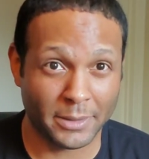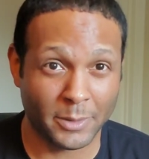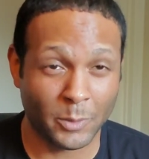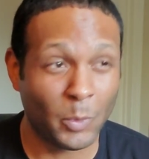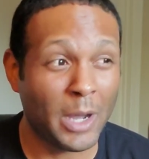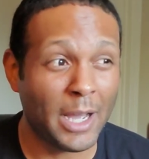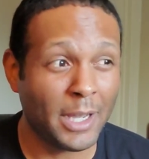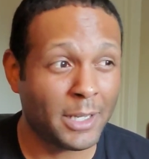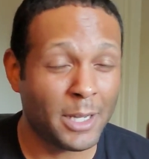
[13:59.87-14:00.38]

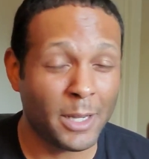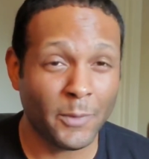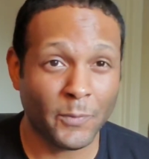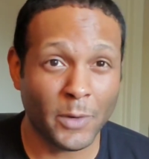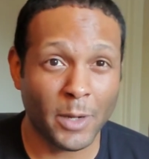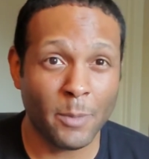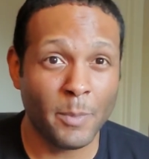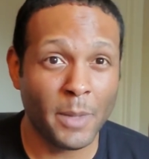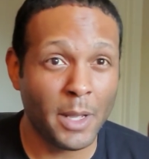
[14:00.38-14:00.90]
Where I come
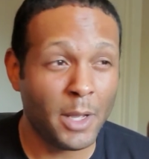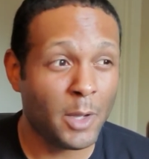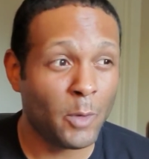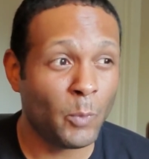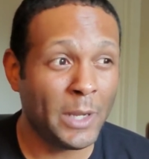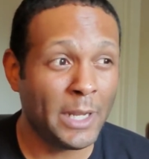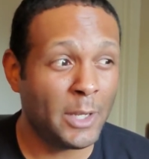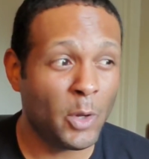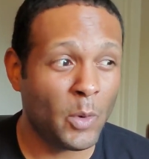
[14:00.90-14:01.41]
from,
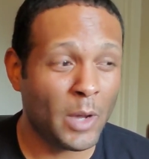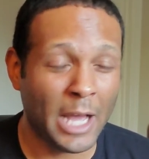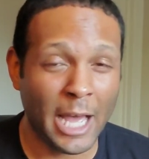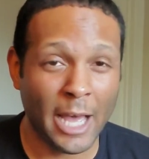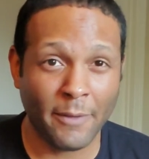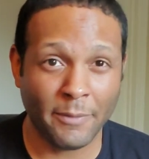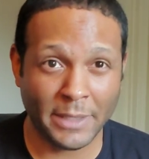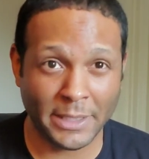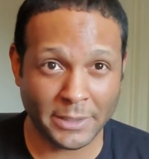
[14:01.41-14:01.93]
we don't
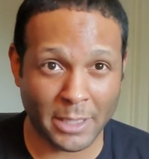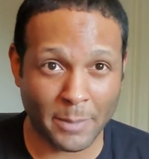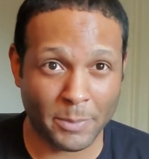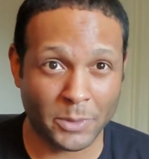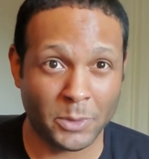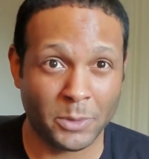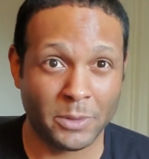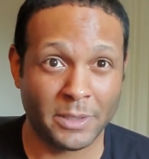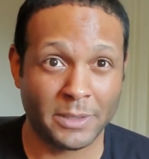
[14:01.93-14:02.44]
have these
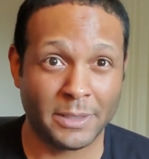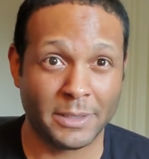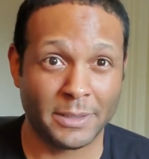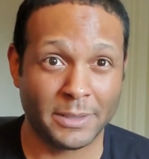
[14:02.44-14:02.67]
opportunities.